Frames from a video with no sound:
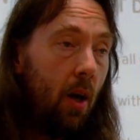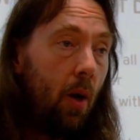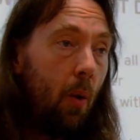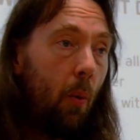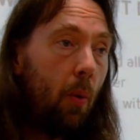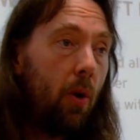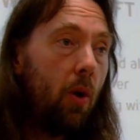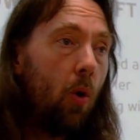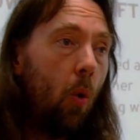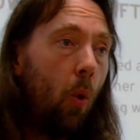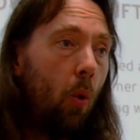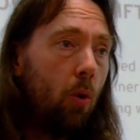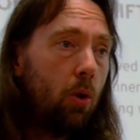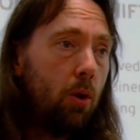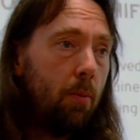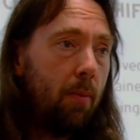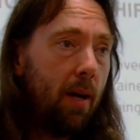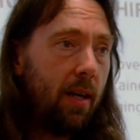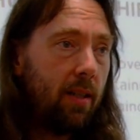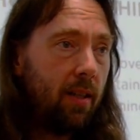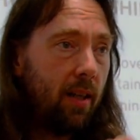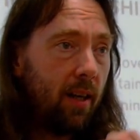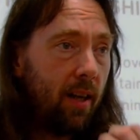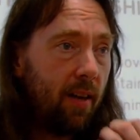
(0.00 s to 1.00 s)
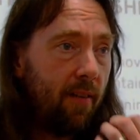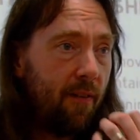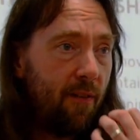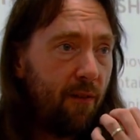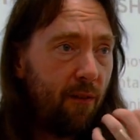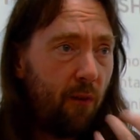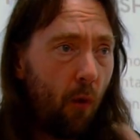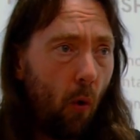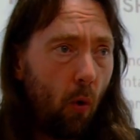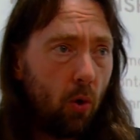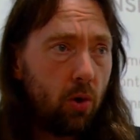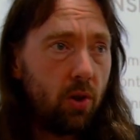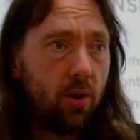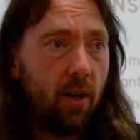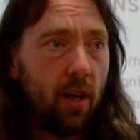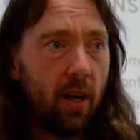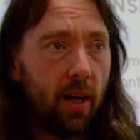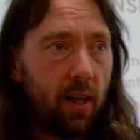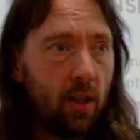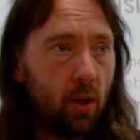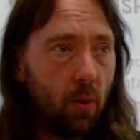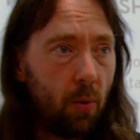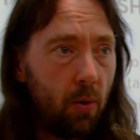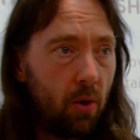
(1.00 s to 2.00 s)
we automatically force it
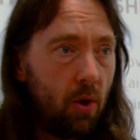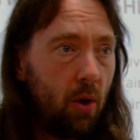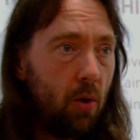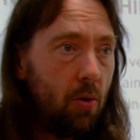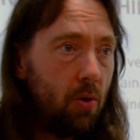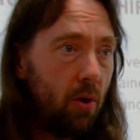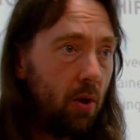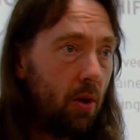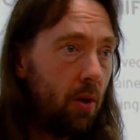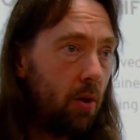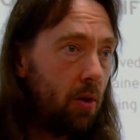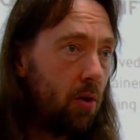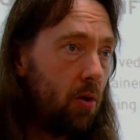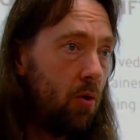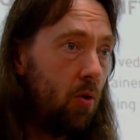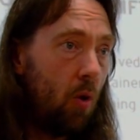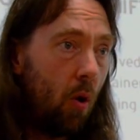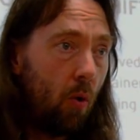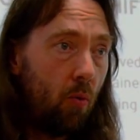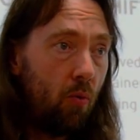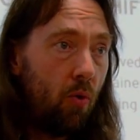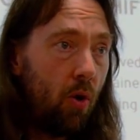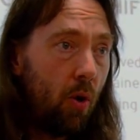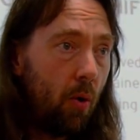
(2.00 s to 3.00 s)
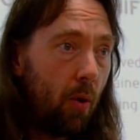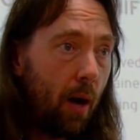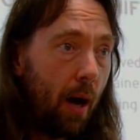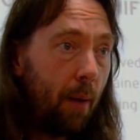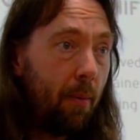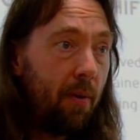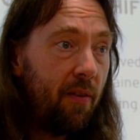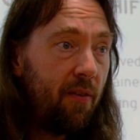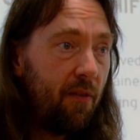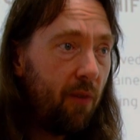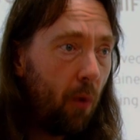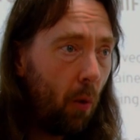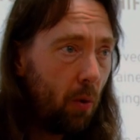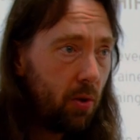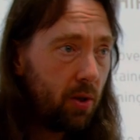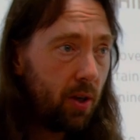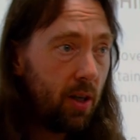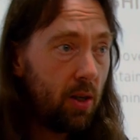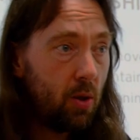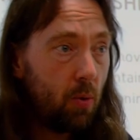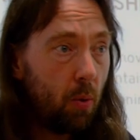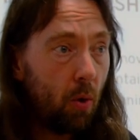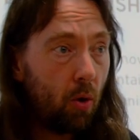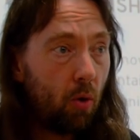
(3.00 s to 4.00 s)
into a user that's not root, and we force it
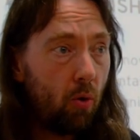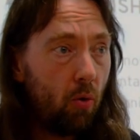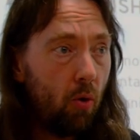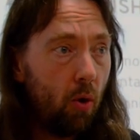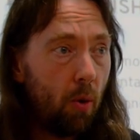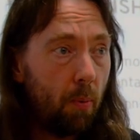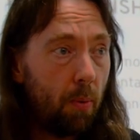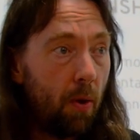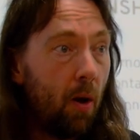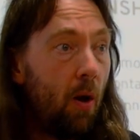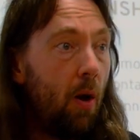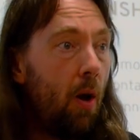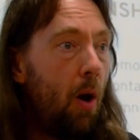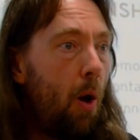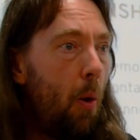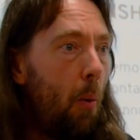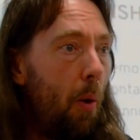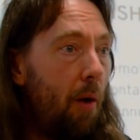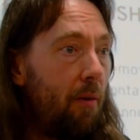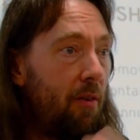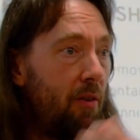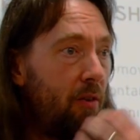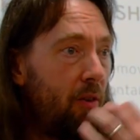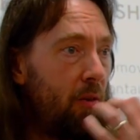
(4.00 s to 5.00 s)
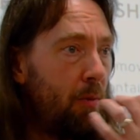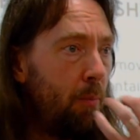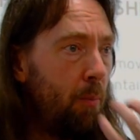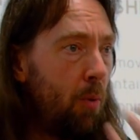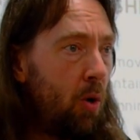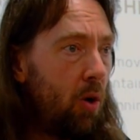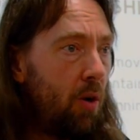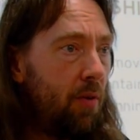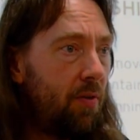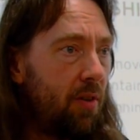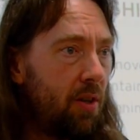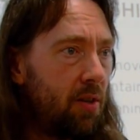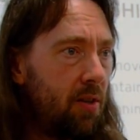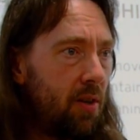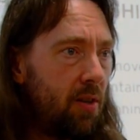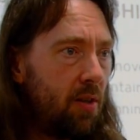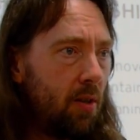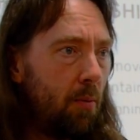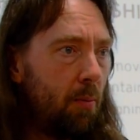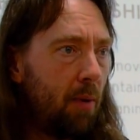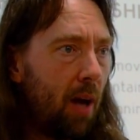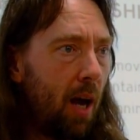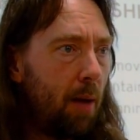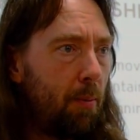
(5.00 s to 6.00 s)
into a group where we remove the
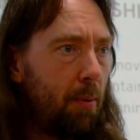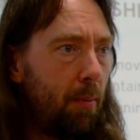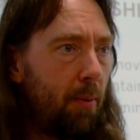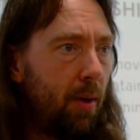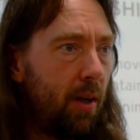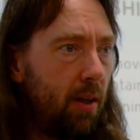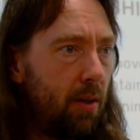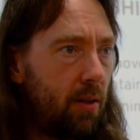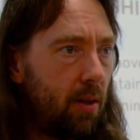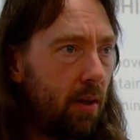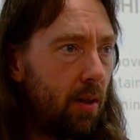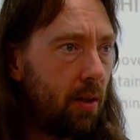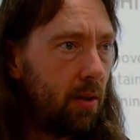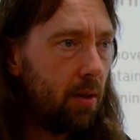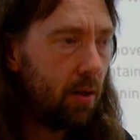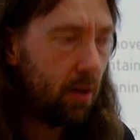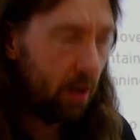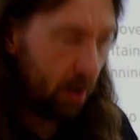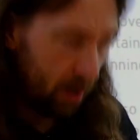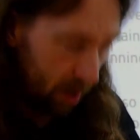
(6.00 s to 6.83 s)
system capabilities.